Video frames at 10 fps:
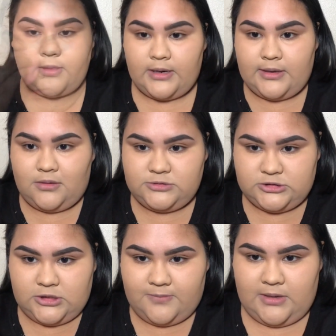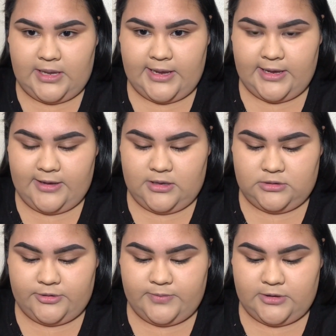And now I'm just gonna apply a
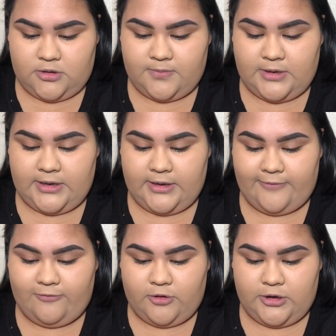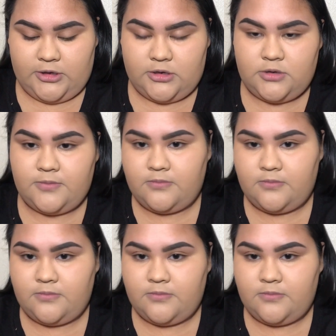little bit on my forehead.